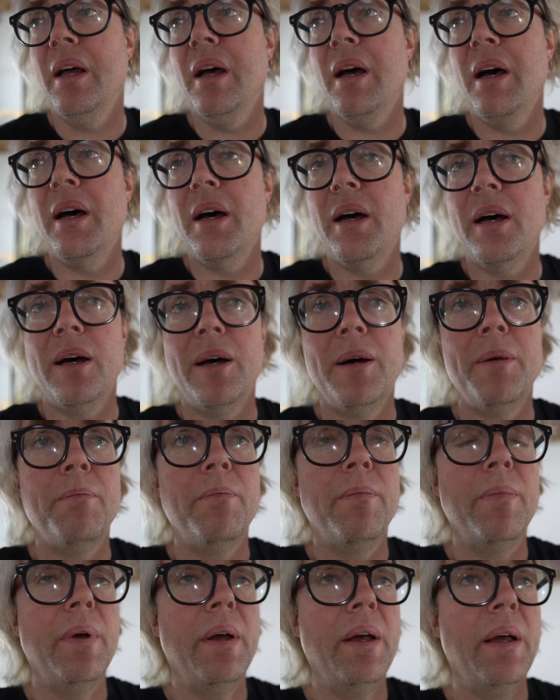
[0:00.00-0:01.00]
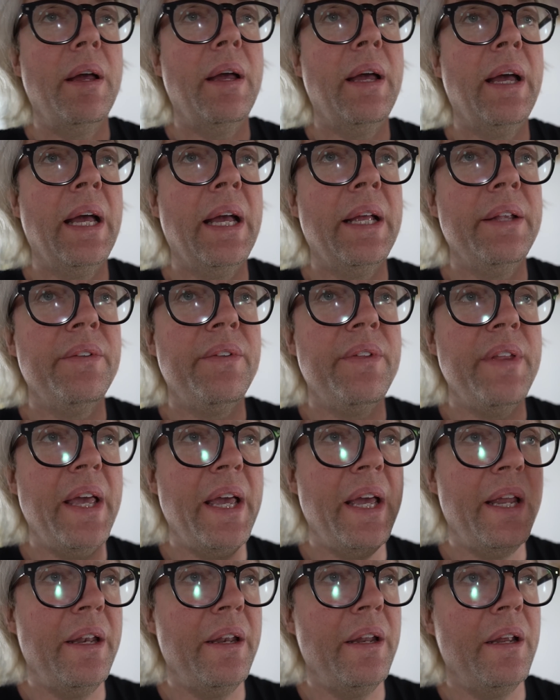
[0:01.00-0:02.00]
and
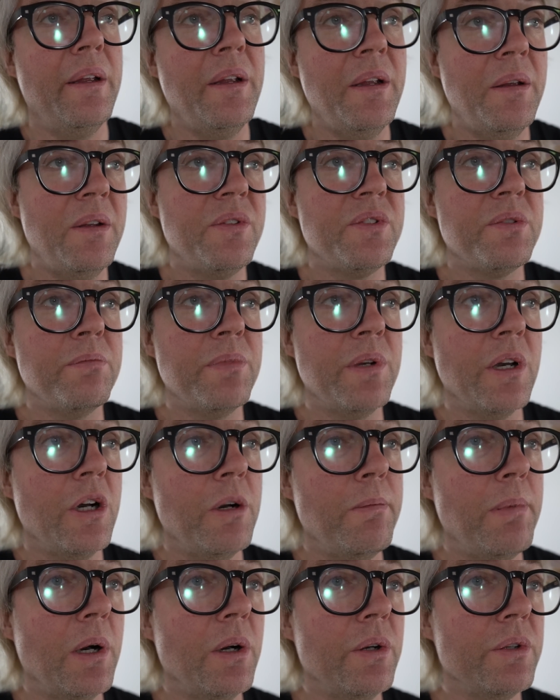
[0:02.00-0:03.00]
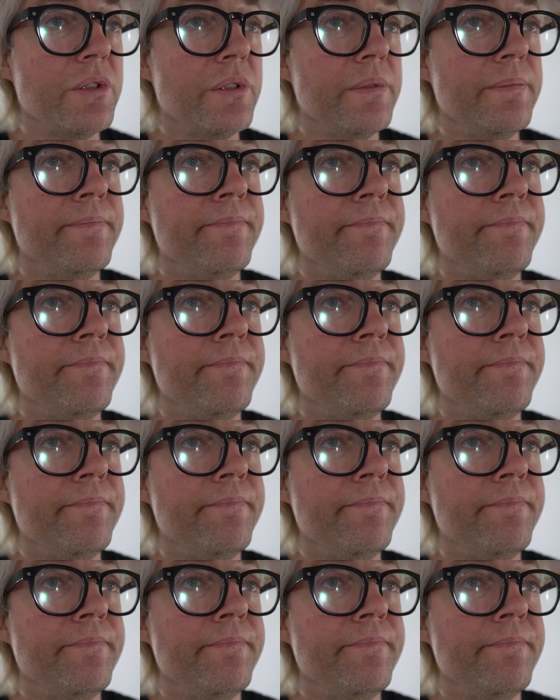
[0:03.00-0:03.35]
then some gobos.